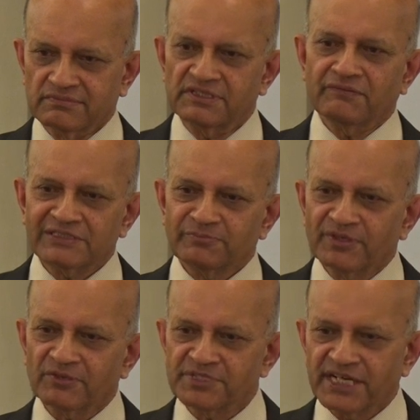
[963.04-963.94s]

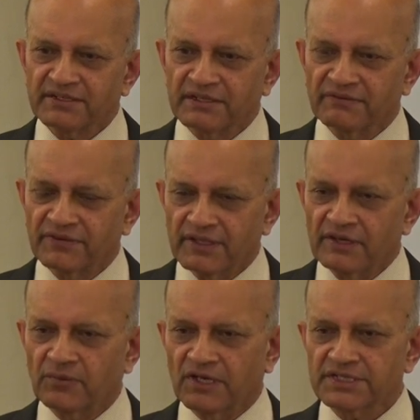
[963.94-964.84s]
development objectives it
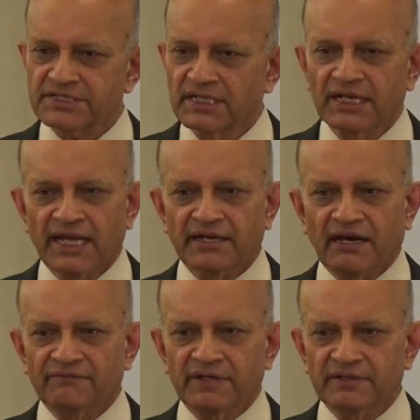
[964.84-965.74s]
wants. And
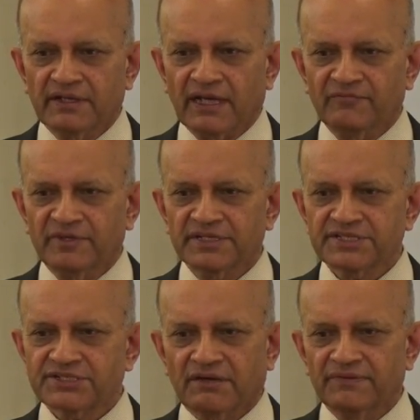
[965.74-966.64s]
government as
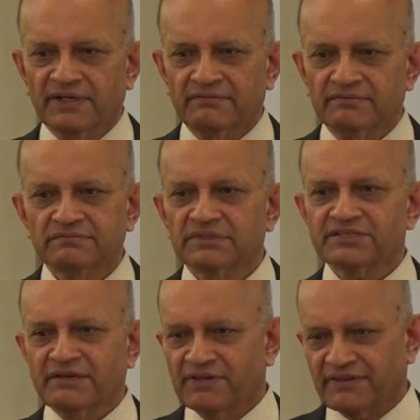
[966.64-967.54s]
sovereign does
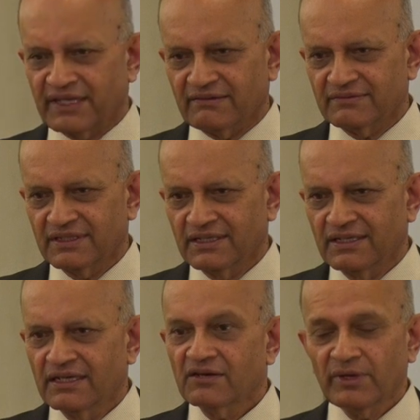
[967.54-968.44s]
everything.
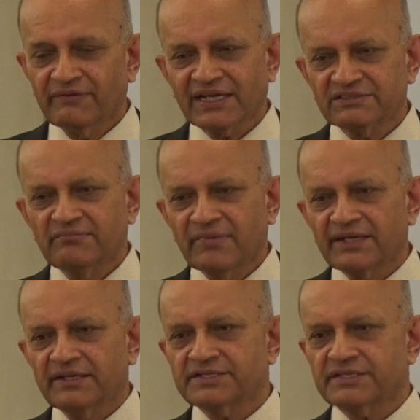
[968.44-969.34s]
We've actually
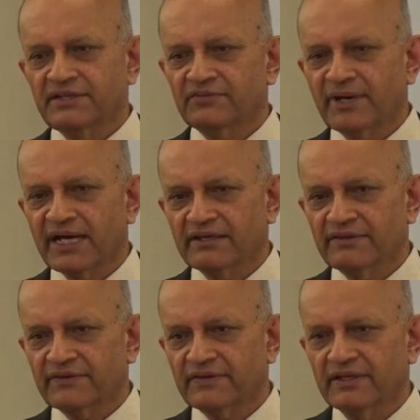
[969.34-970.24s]
managed these banks
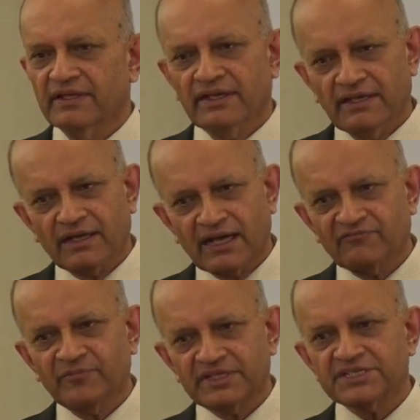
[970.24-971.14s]
in a
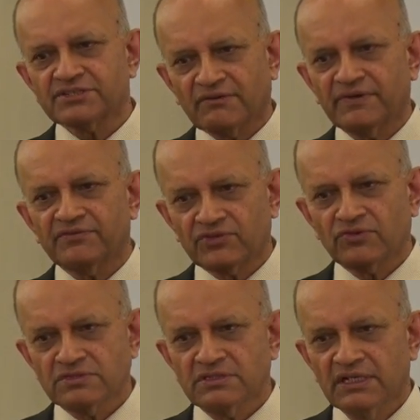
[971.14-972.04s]
government as sovereign
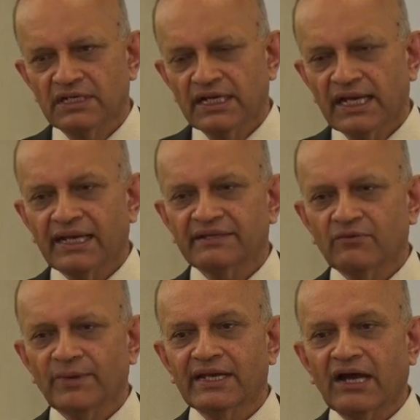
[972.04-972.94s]
role. And I
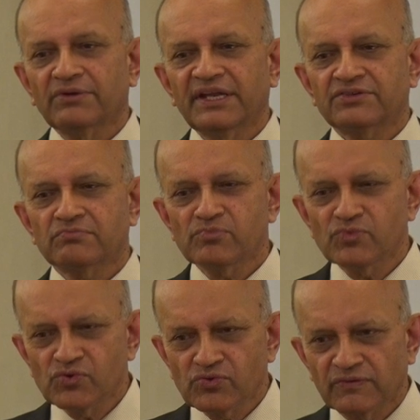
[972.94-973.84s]
think we now need to
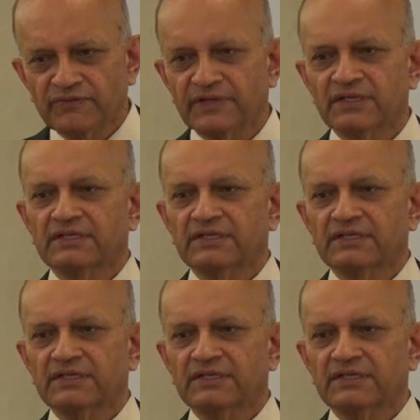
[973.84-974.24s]
move